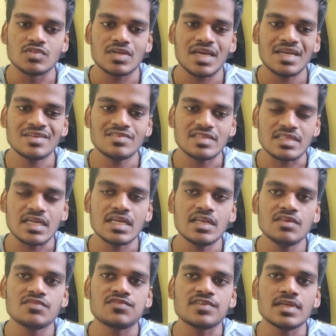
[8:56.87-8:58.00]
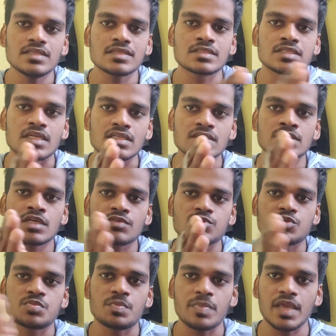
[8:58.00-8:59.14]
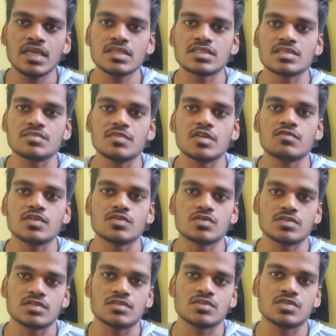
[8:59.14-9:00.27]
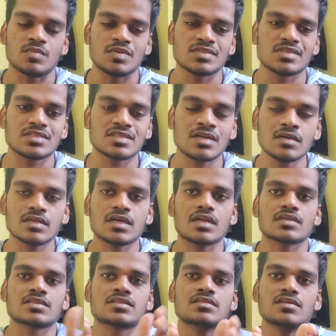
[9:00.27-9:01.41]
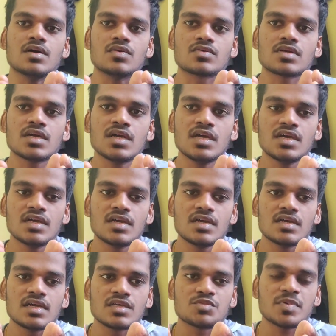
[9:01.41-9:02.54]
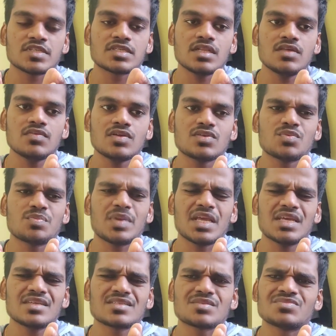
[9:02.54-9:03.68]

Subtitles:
You can really feel the sense of space in between those instruments. It's not clustered out, especially when you play